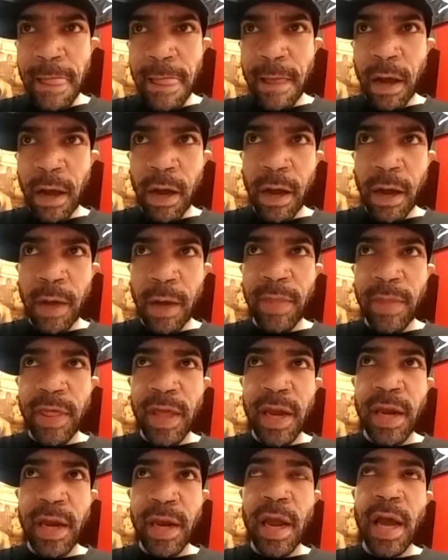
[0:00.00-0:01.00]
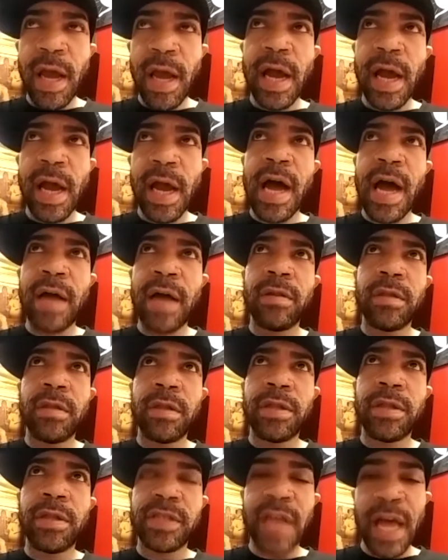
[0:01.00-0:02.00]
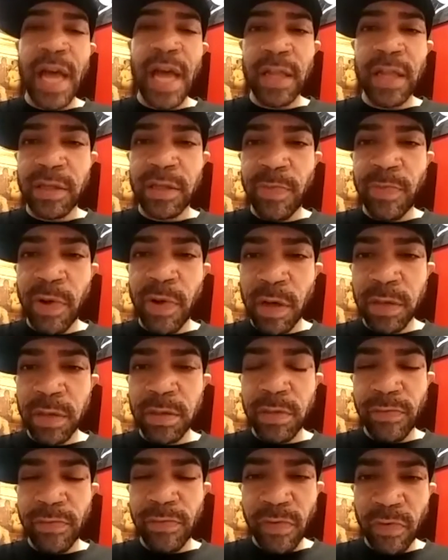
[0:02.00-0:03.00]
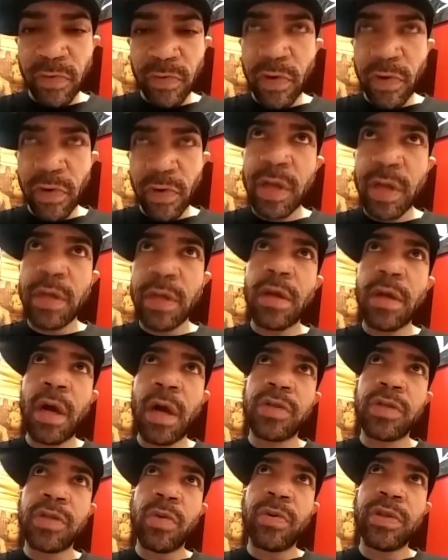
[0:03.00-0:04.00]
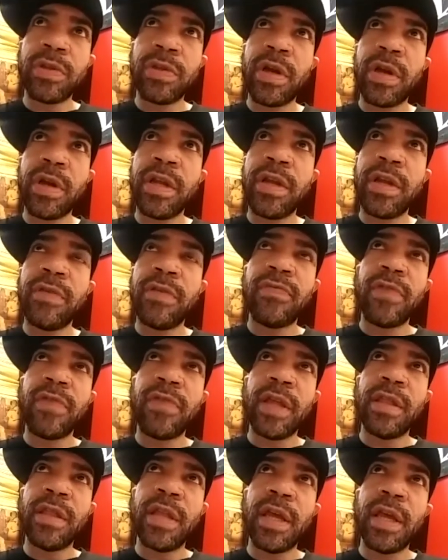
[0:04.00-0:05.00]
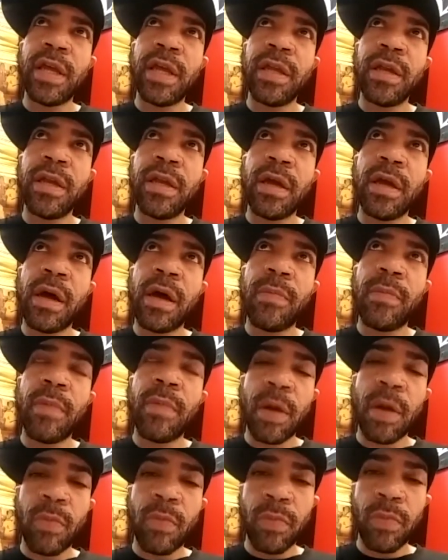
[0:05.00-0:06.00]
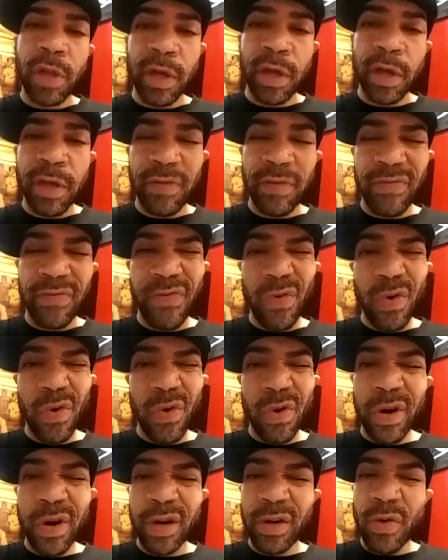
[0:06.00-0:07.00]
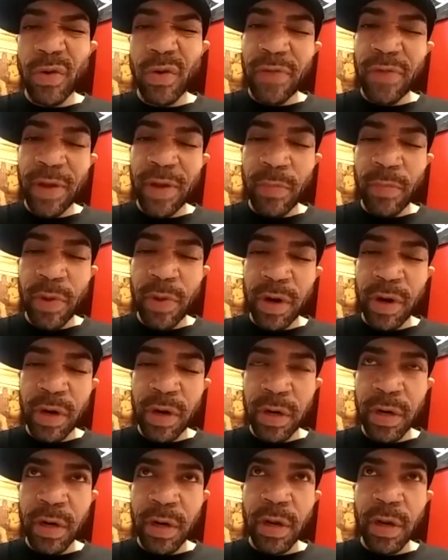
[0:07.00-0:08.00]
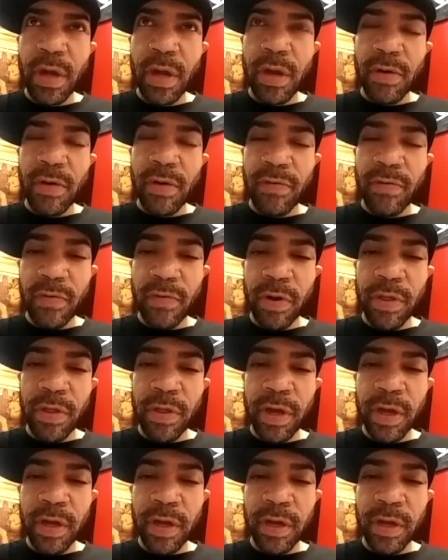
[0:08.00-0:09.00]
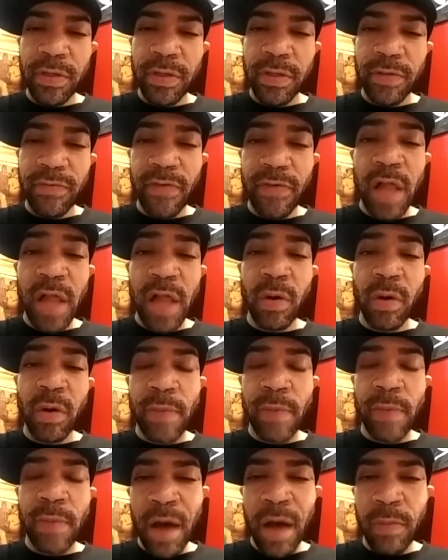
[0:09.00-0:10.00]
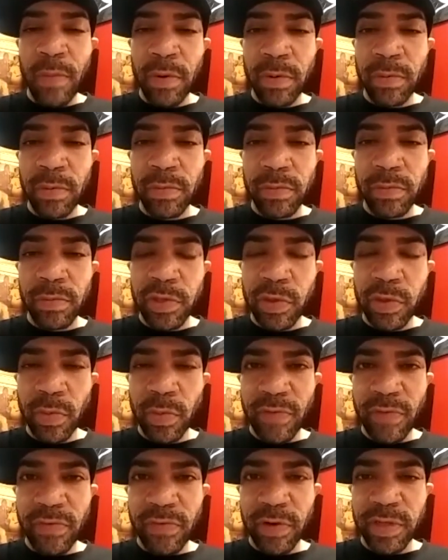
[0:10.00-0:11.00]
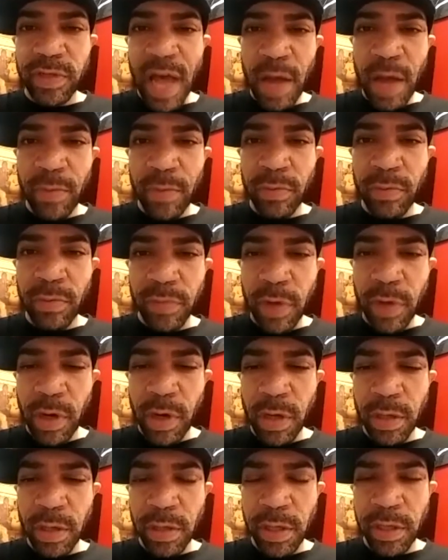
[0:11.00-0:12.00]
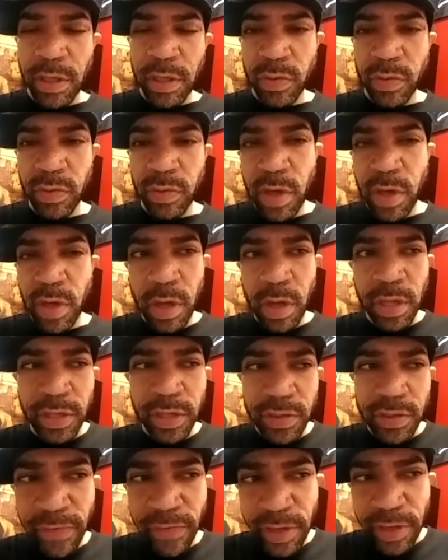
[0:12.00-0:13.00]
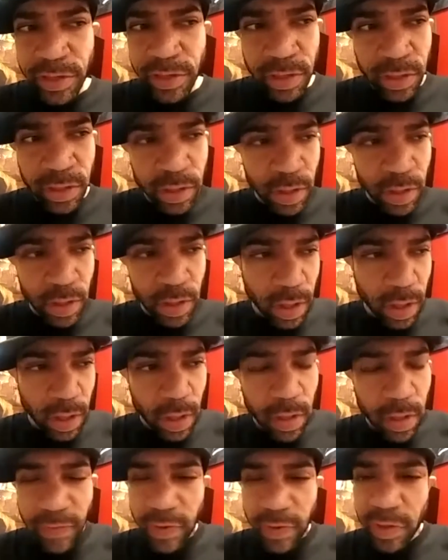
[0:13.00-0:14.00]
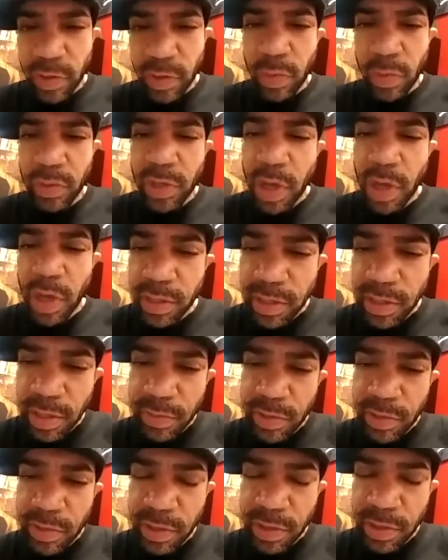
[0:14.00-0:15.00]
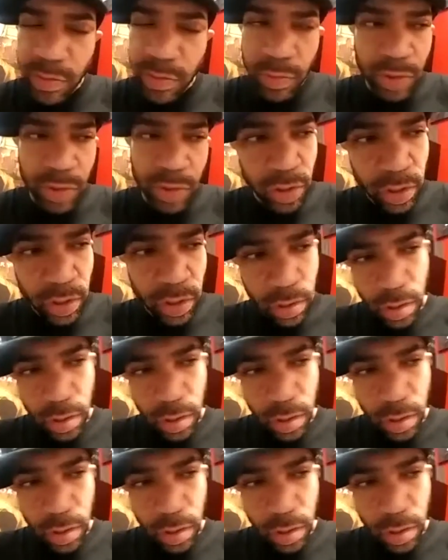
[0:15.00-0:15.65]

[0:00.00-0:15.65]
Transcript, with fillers: Um, and then I got the Silence Punk for Runt October 30th, and then um, I'm looking for November for the the follow up album to my first album called this one's called Intervention. First one was called Substance Abuse.